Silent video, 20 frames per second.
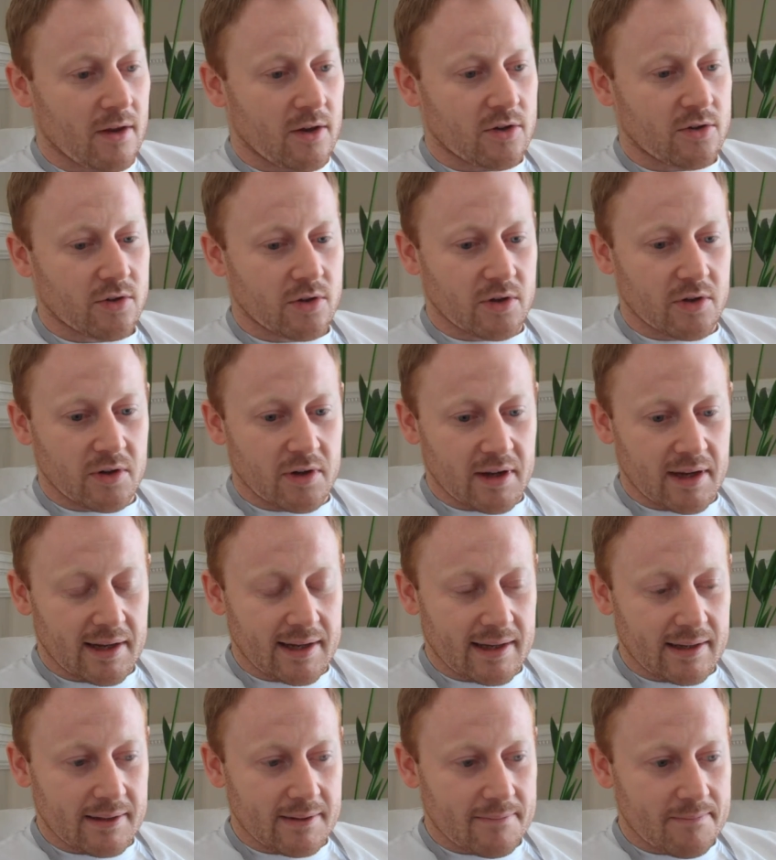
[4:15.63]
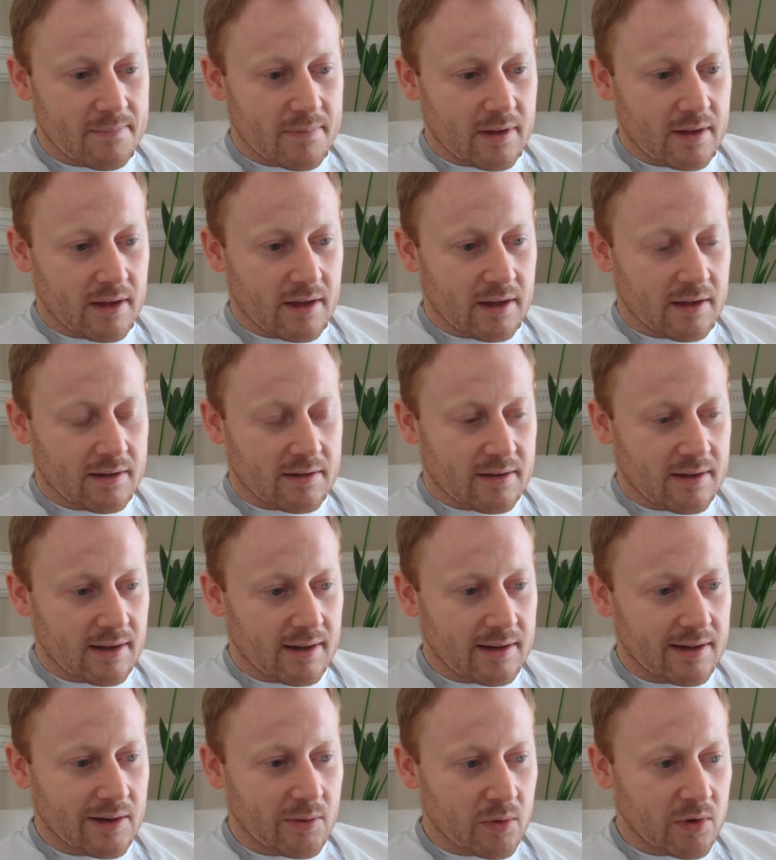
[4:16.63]
So uh, it's
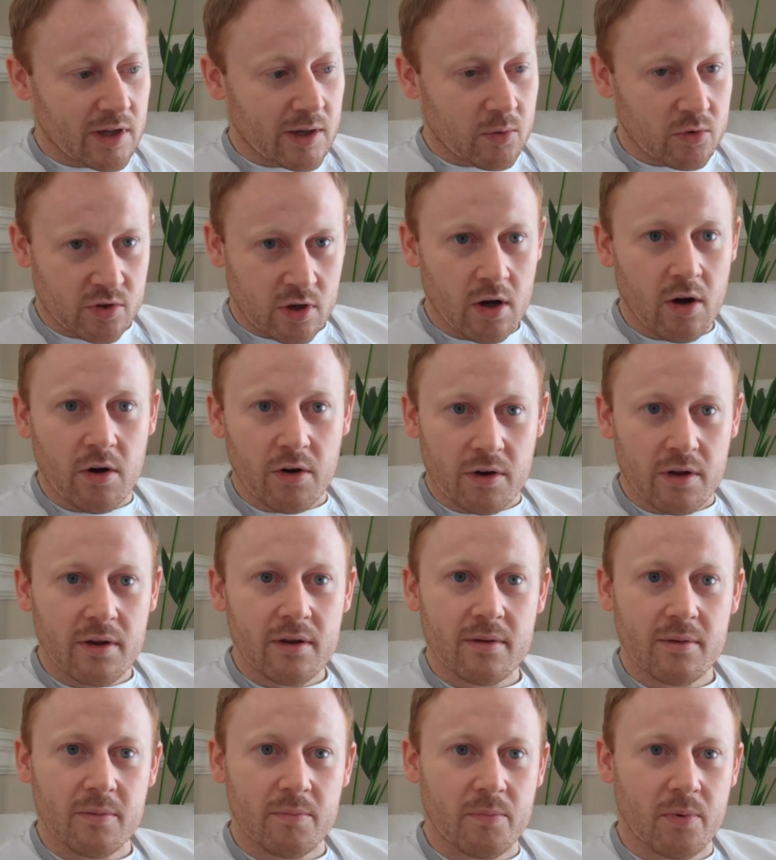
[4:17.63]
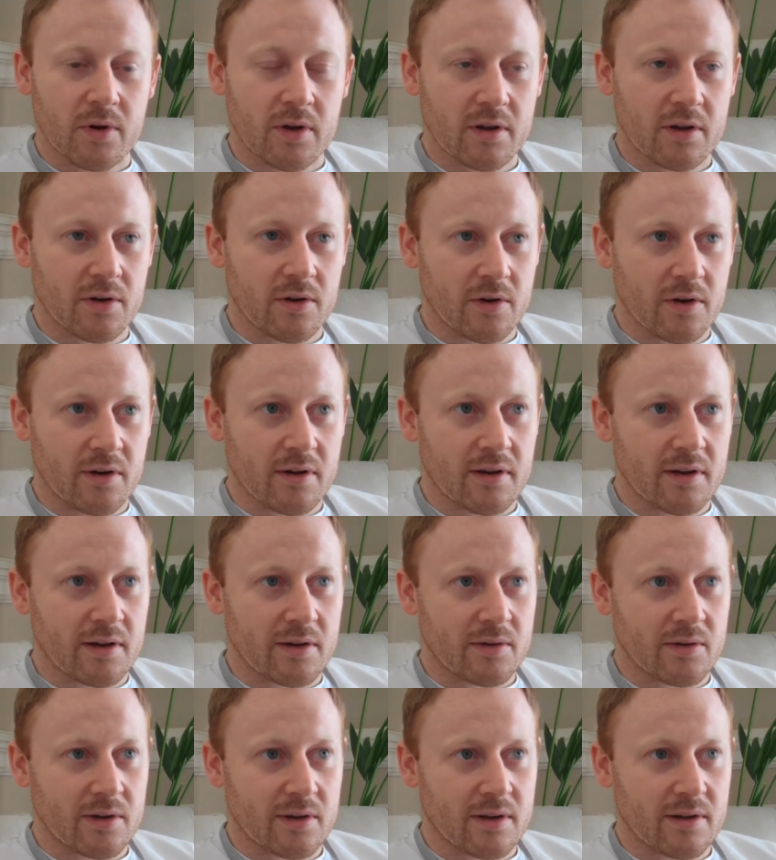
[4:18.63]
it, it was hard, but you know,
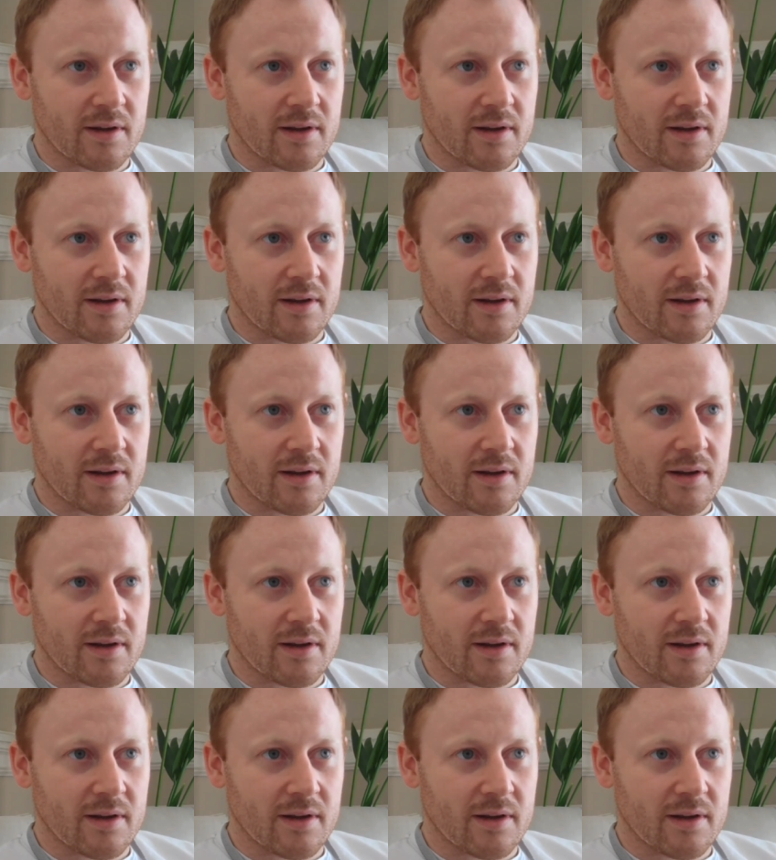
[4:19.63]
it,